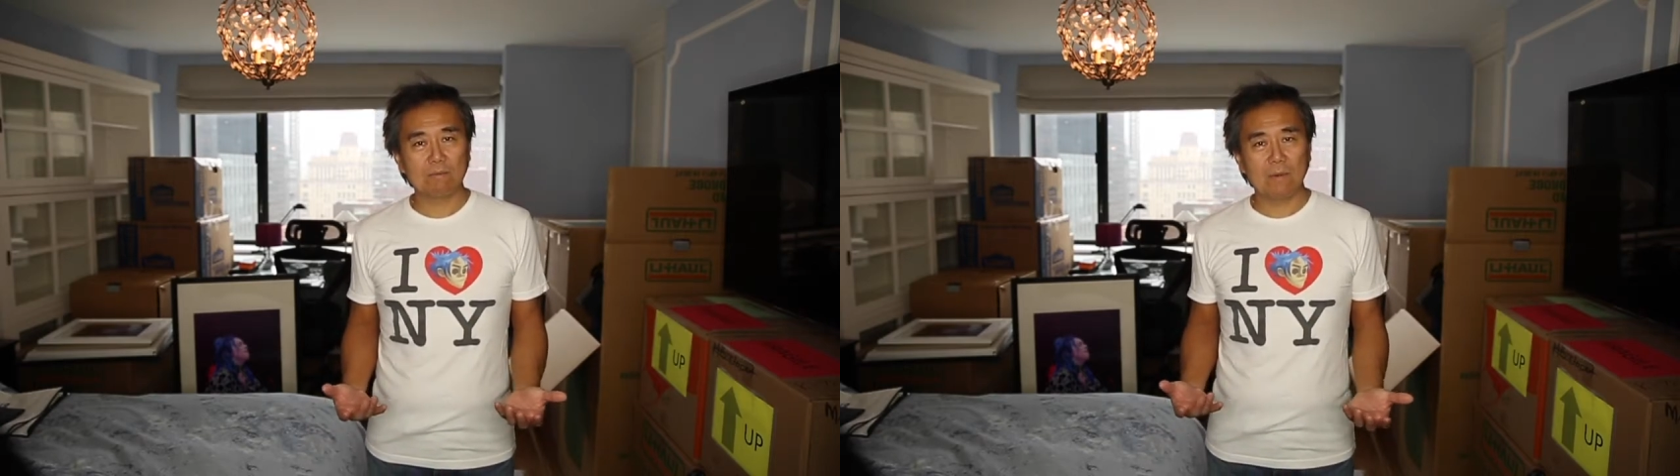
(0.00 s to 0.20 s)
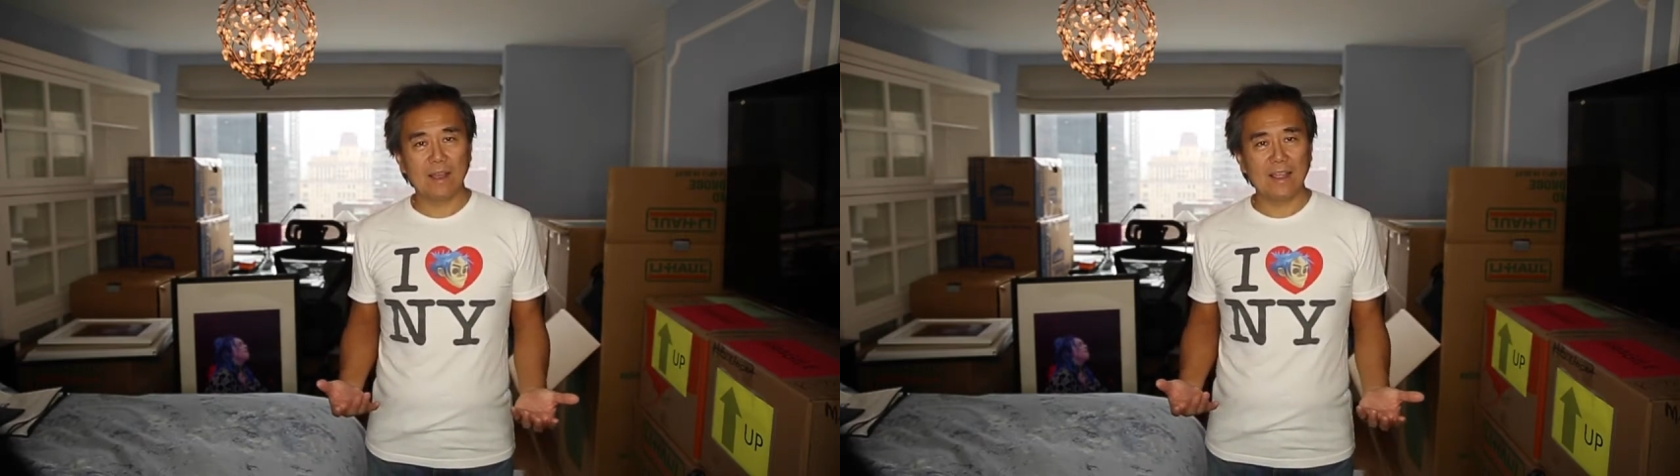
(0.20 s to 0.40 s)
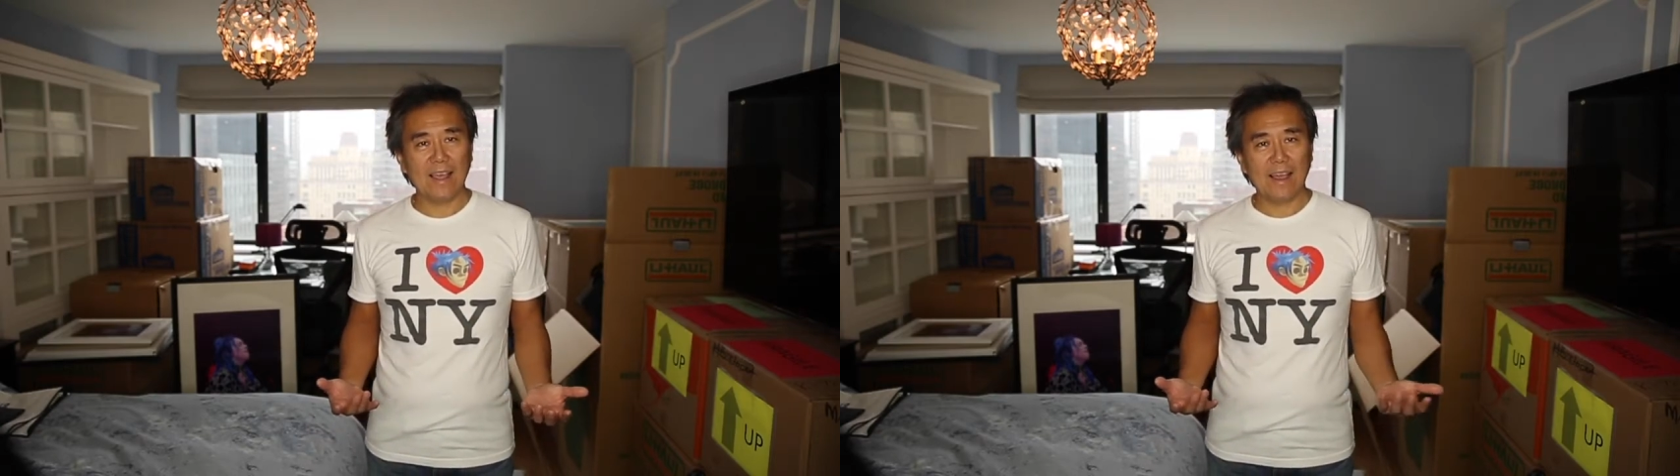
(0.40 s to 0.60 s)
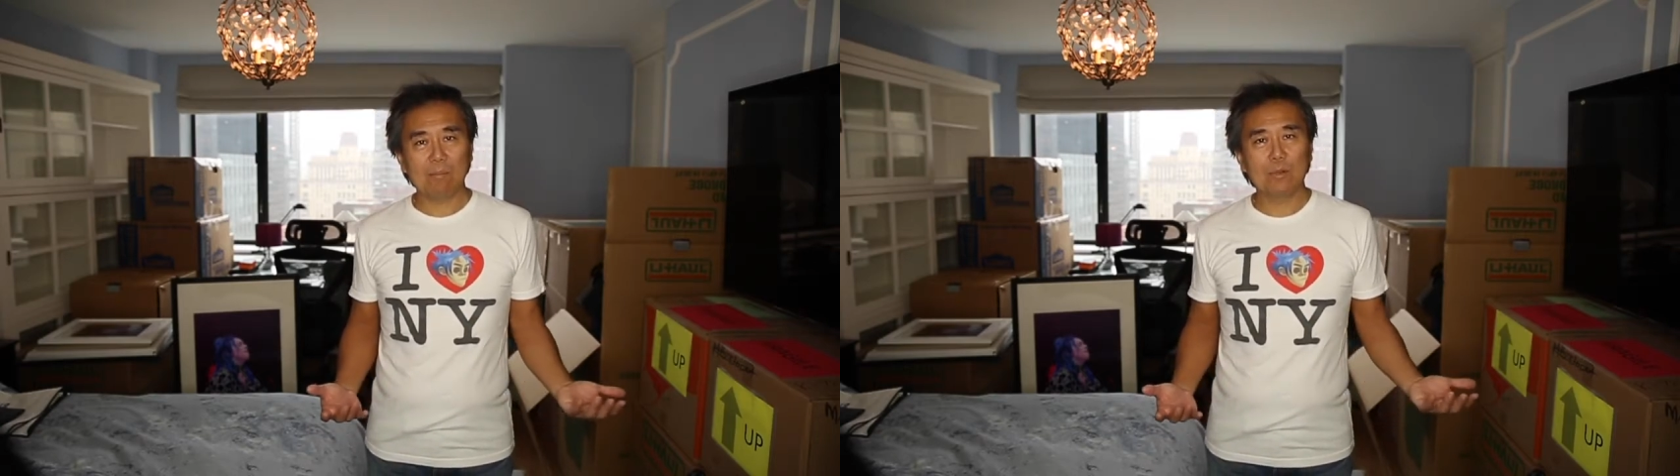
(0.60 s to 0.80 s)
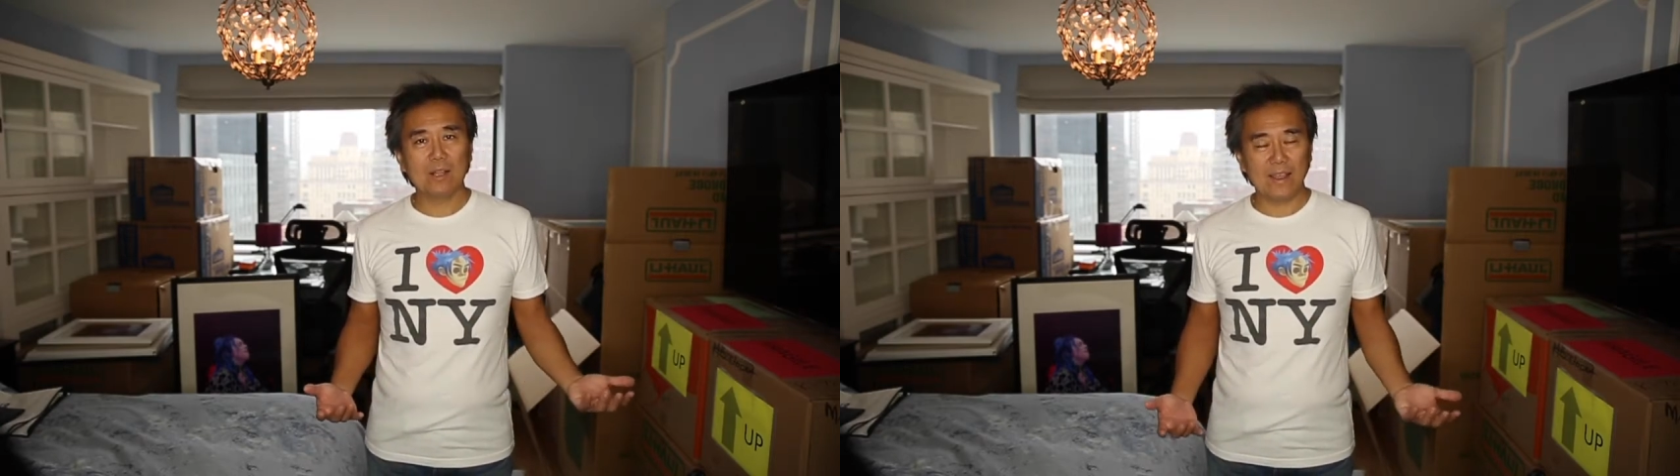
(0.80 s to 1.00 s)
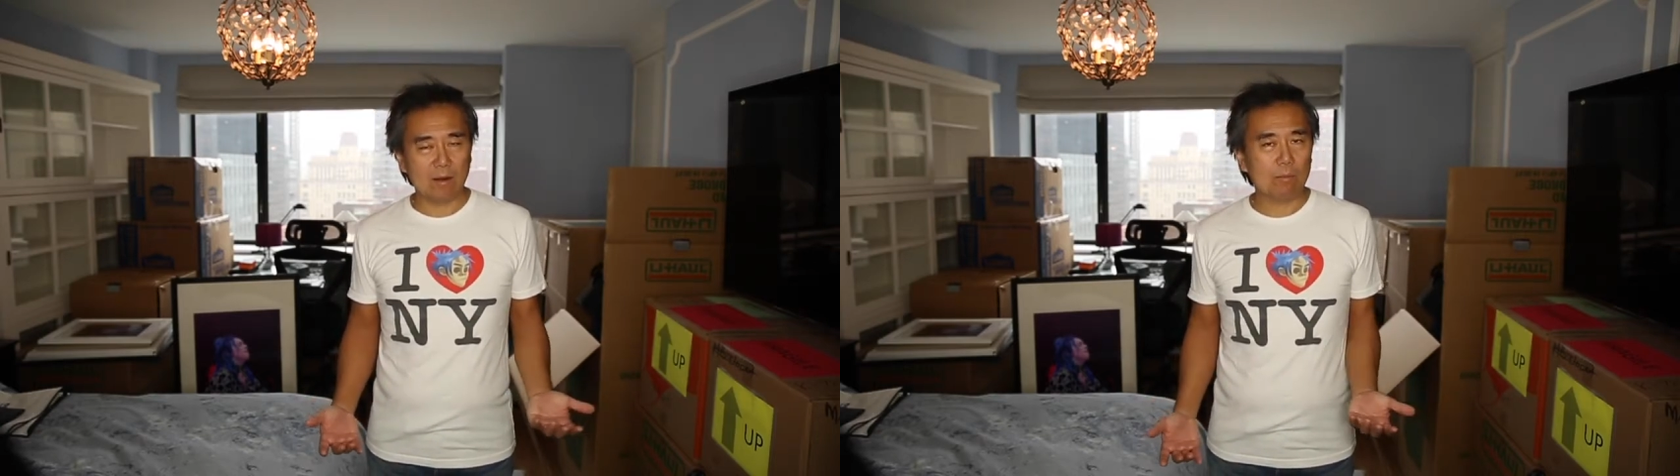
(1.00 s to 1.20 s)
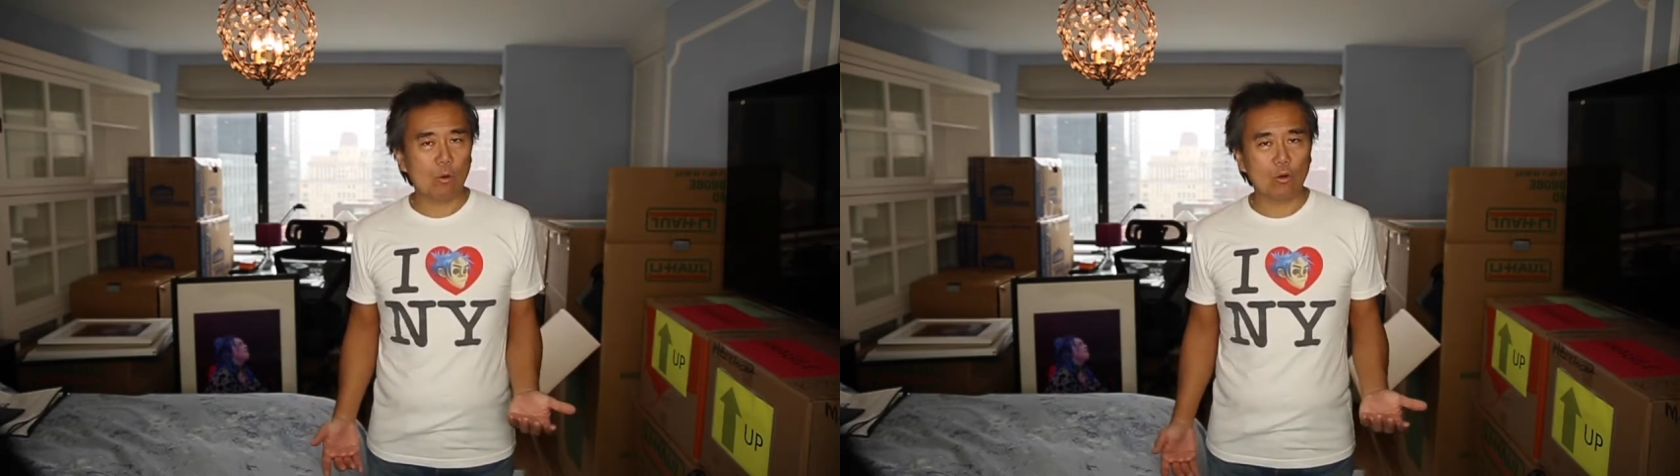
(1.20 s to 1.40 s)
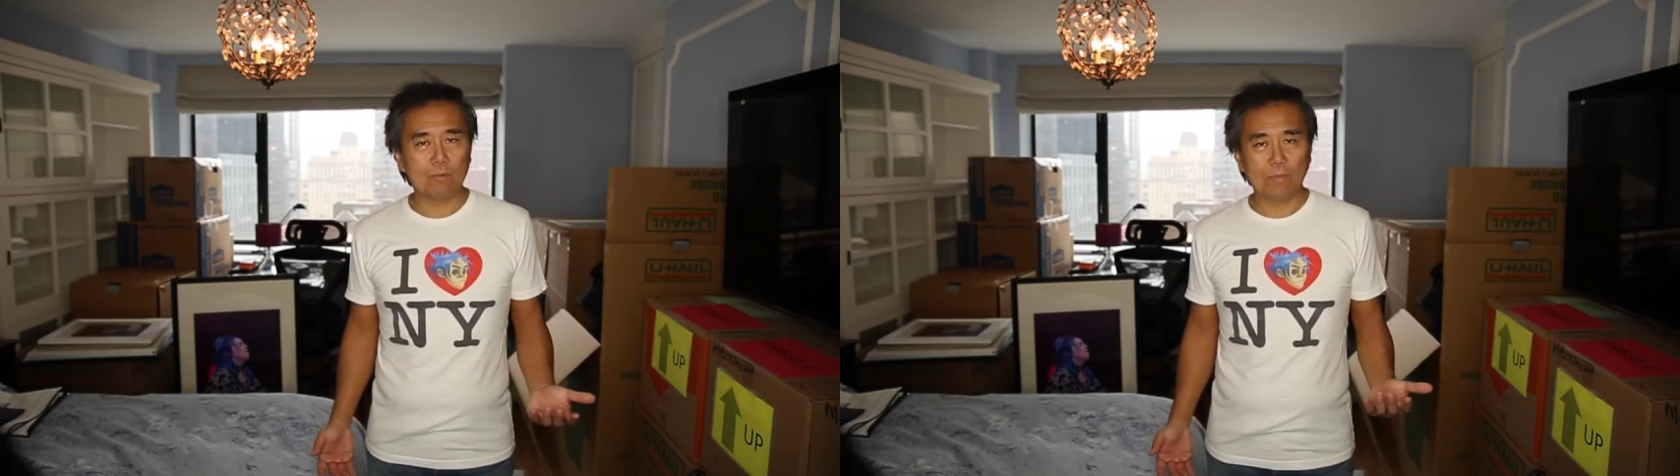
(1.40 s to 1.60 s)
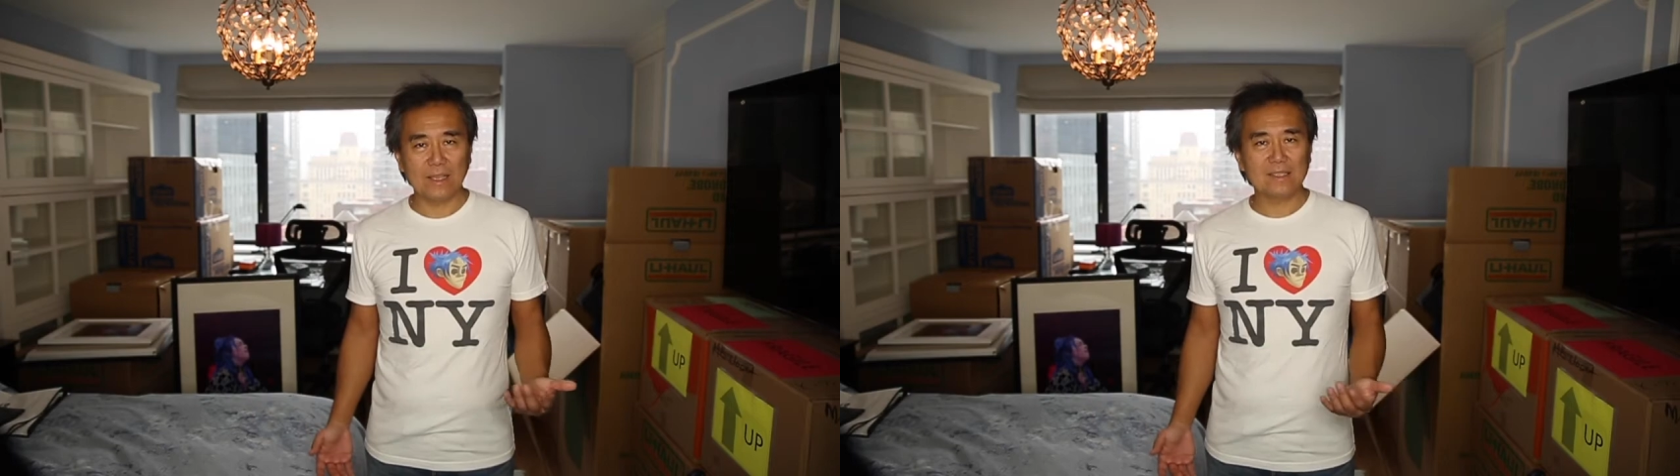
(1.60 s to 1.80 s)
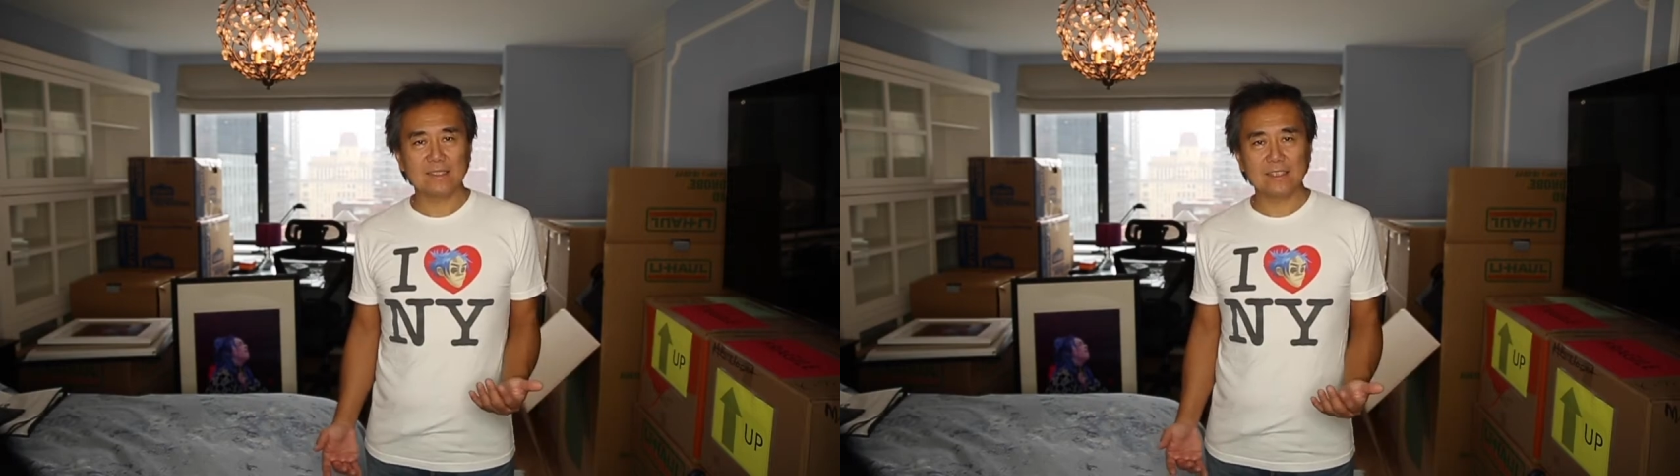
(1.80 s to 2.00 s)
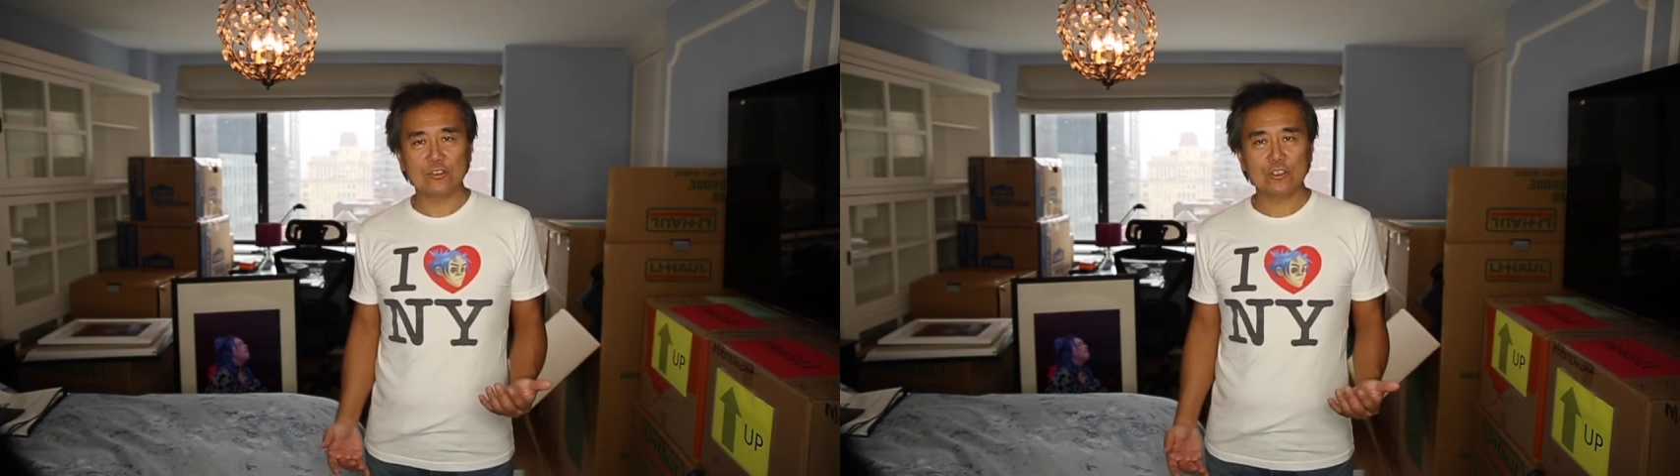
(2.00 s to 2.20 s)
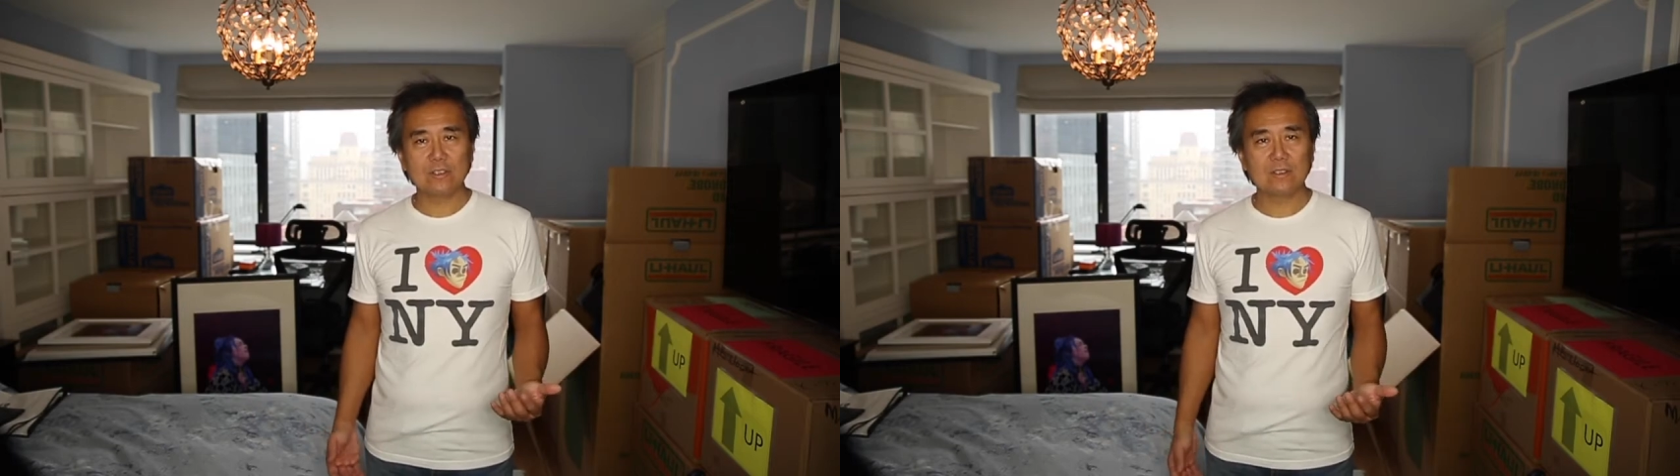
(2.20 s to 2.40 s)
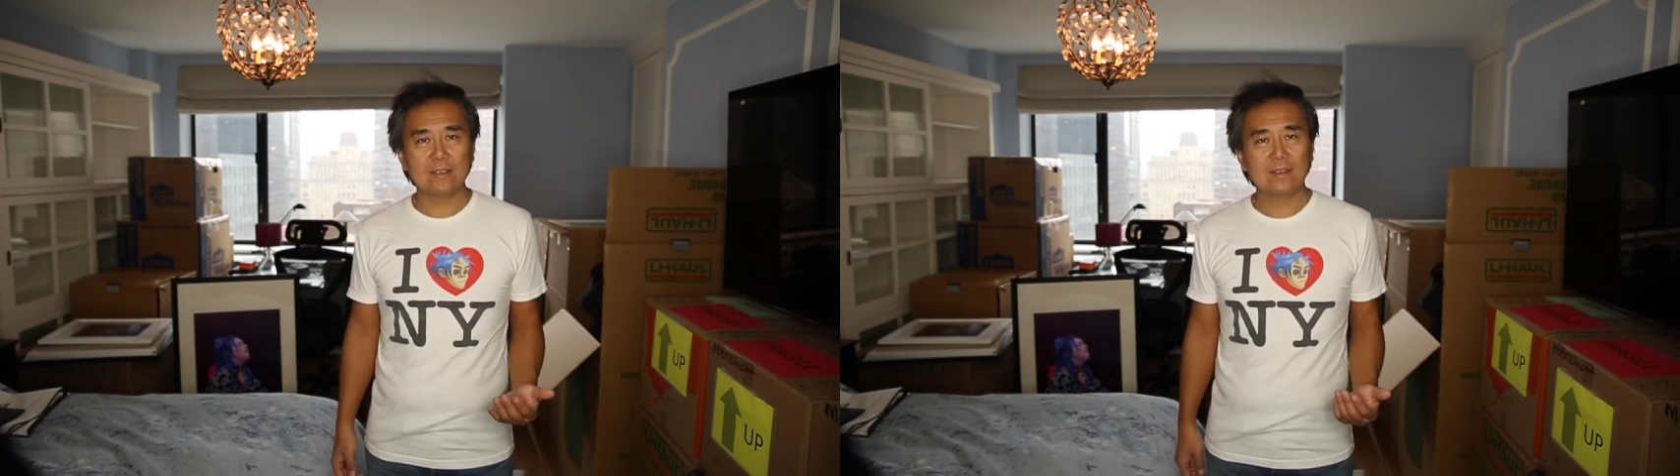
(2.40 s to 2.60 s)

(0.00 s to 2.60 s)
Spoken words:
my Apple Airport base station